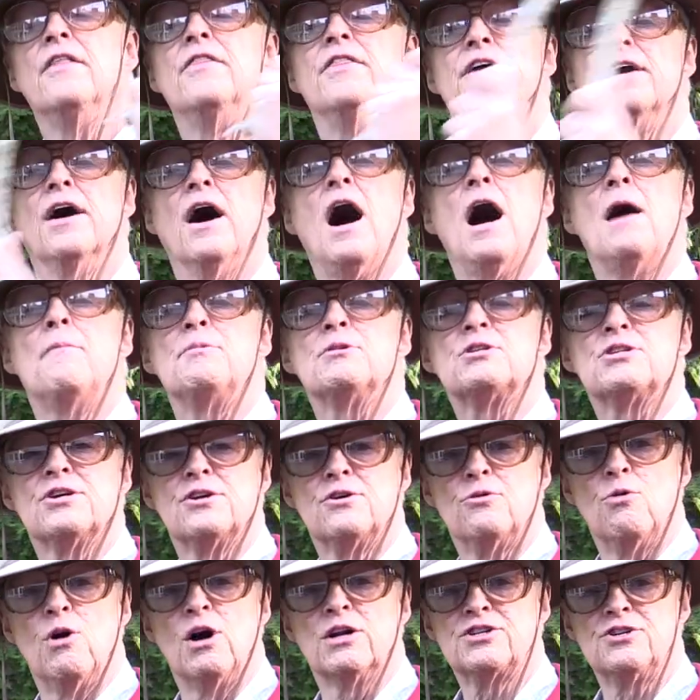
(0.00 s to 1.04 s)
The opposite
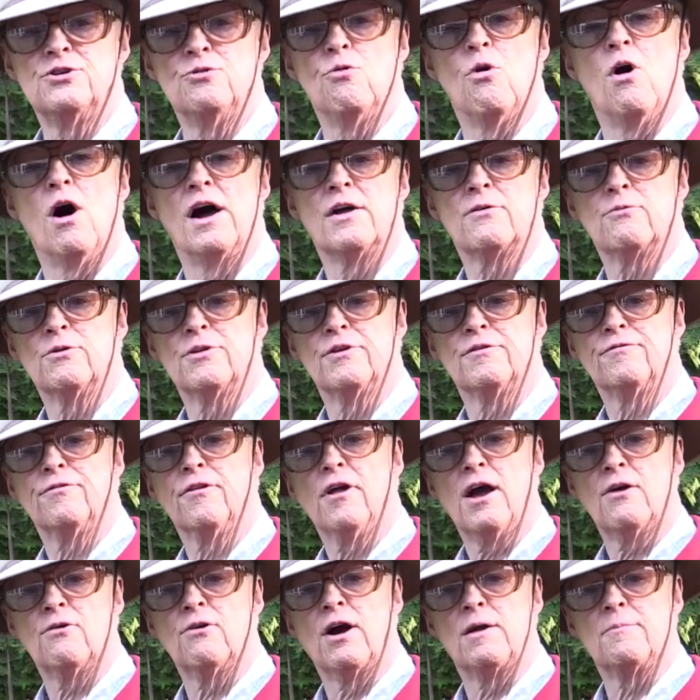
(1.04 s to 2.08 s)
of what you want with a
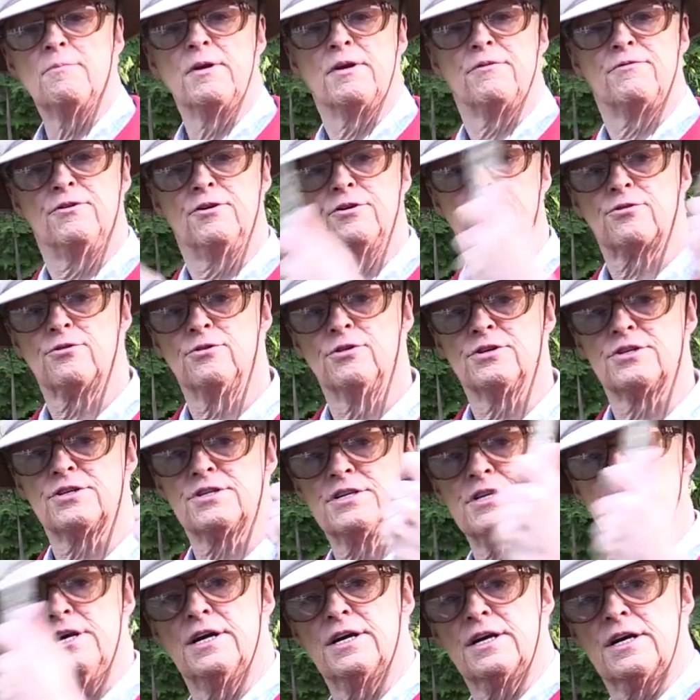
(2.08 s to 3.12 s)
fly rod. But if you threw a
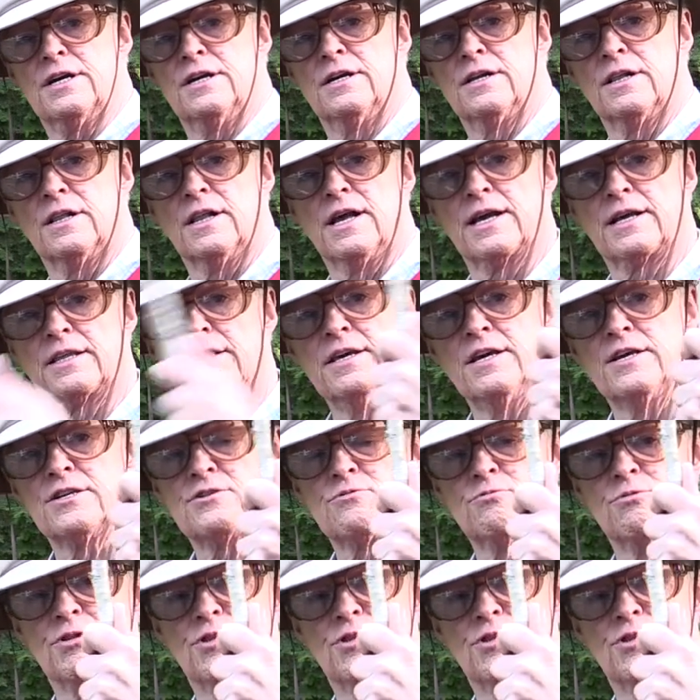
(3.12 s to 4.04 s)
stick like this